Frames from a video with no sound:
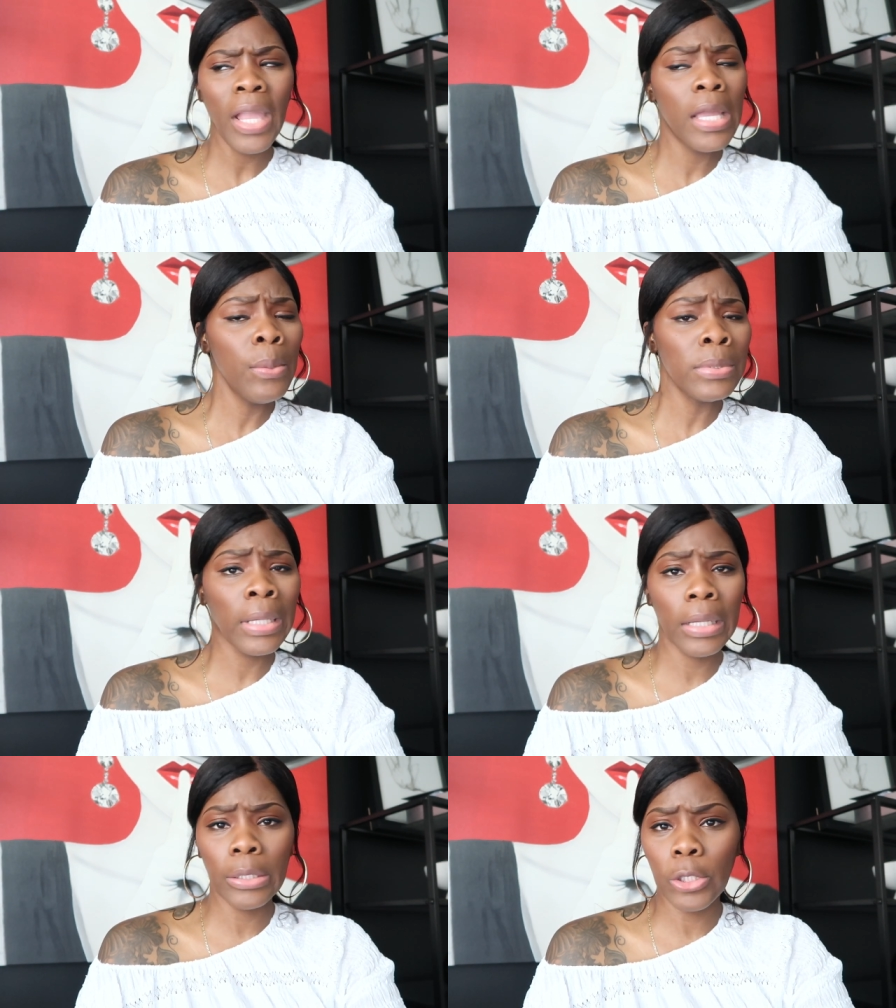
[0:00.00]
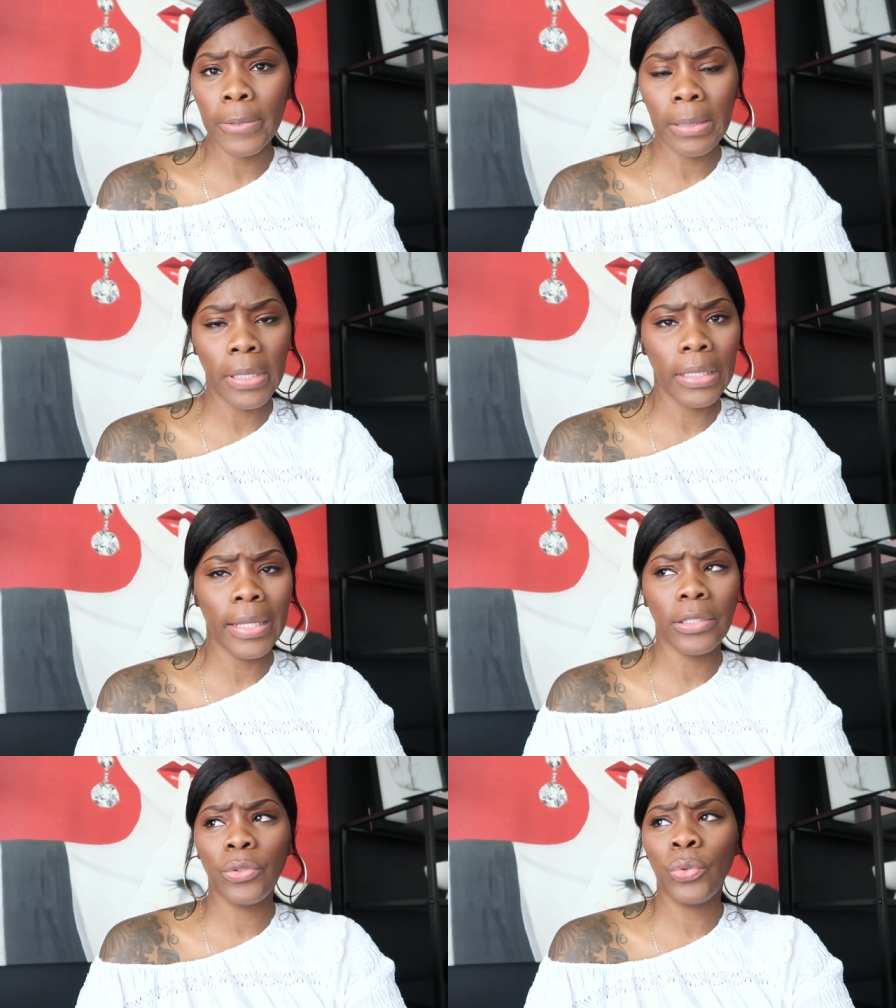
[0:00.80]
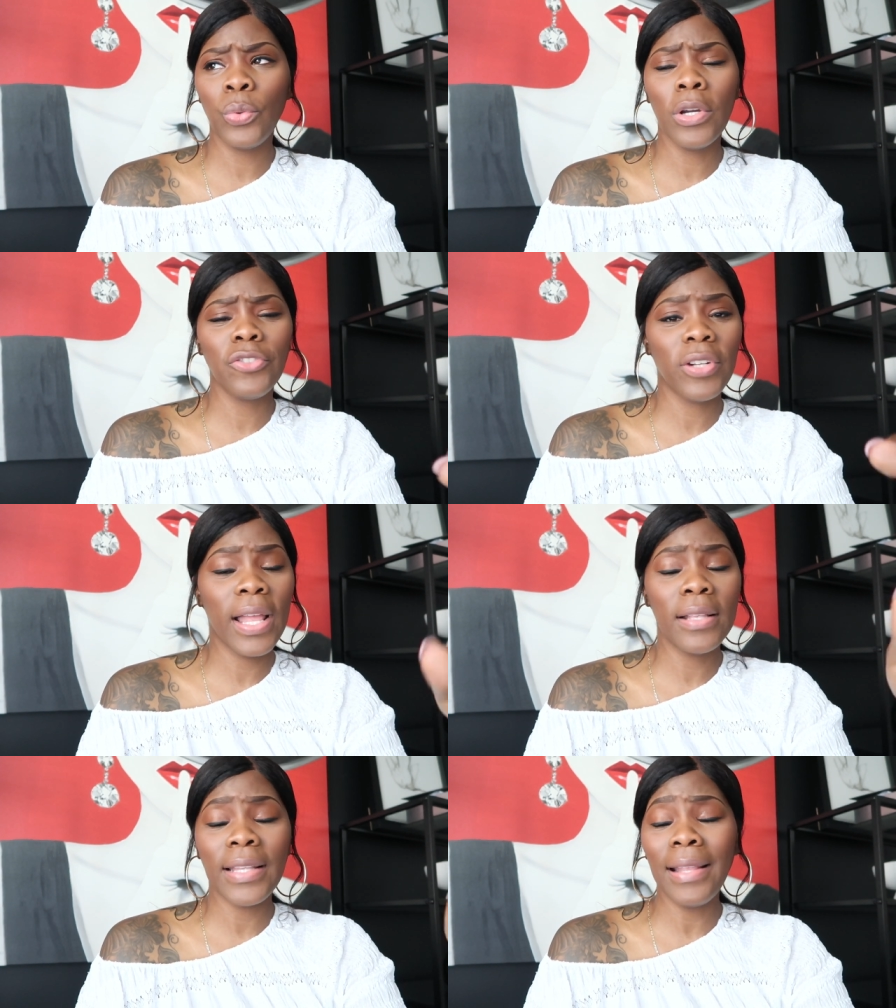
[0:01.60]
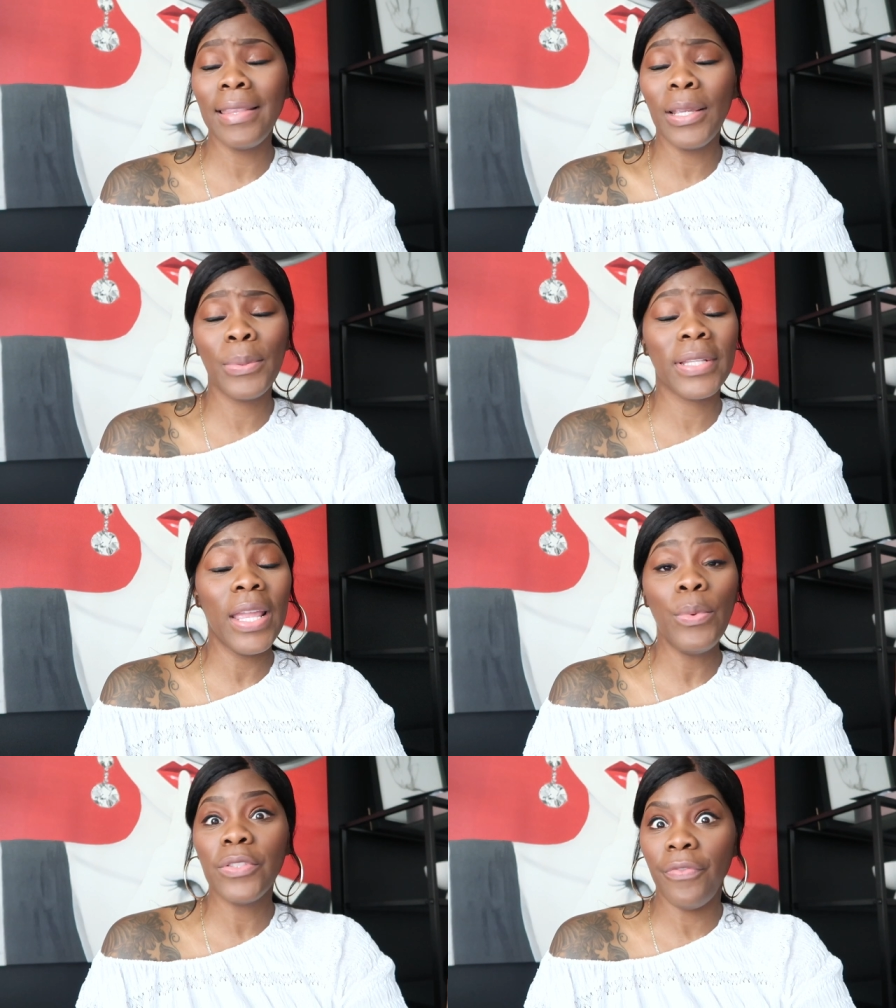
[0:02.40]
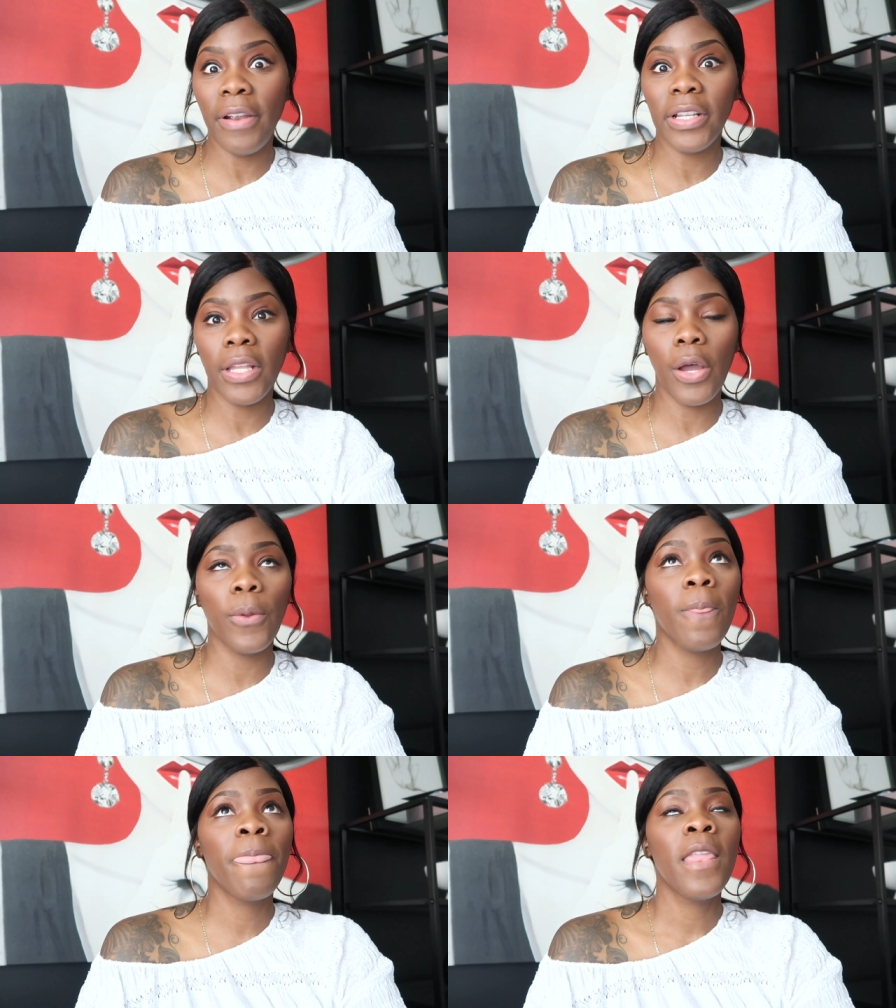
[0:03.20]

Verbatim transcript: It was like a little bit of money, like $200. I think it was, it was very low.